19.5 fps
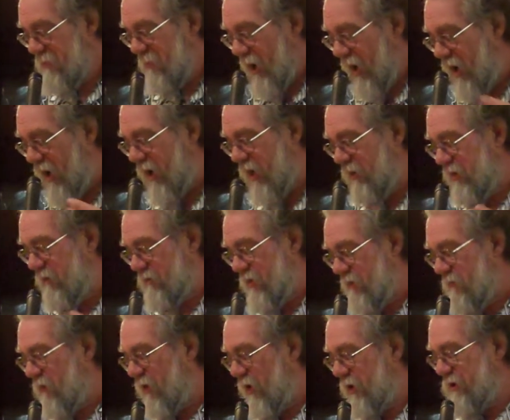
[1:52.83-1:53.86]
All of
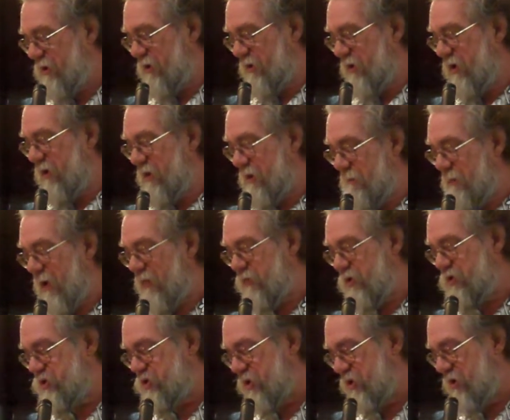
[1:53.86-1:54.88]
them wondering about
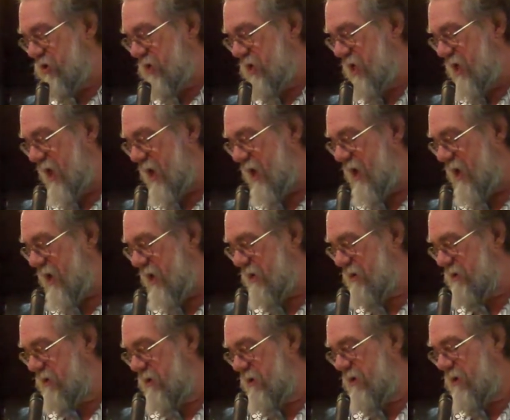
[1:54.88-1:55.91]
the journey
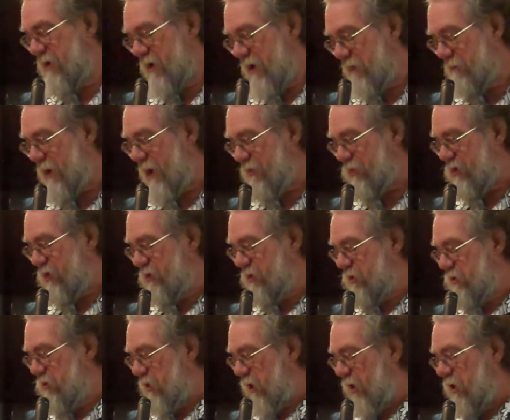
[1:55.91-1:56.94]
ahead, about their
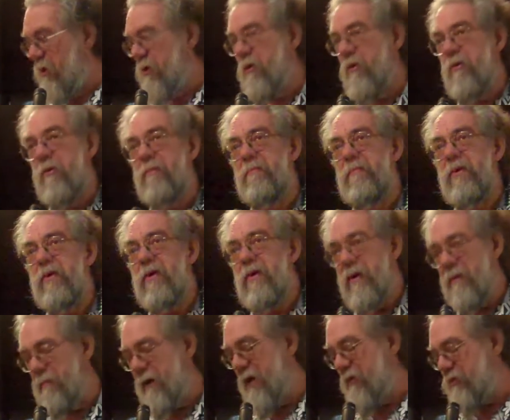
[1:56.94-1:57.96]
new home,
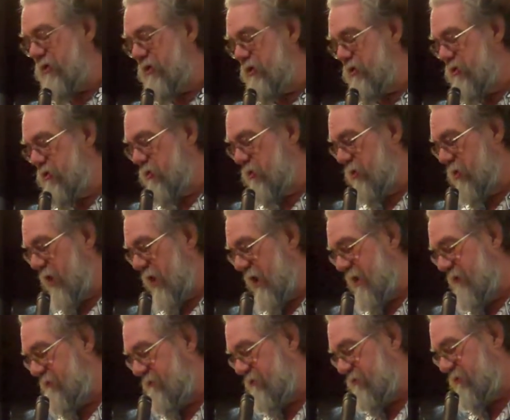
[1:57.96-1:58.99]
about their new
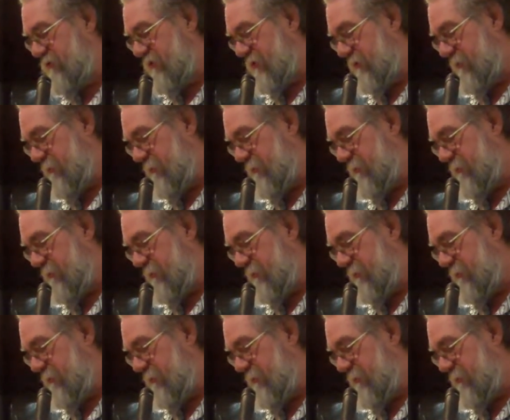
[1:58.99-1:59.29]
life.